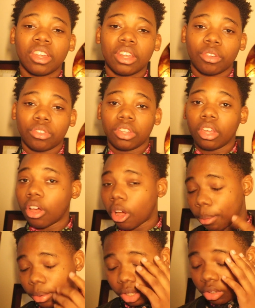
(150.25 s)
and I don't think
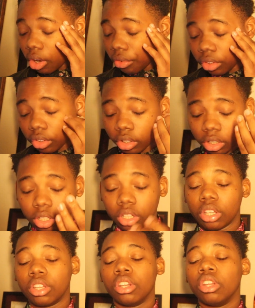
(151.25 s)
all police officers are
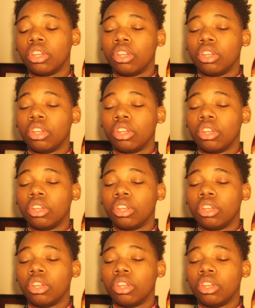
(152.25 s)
good.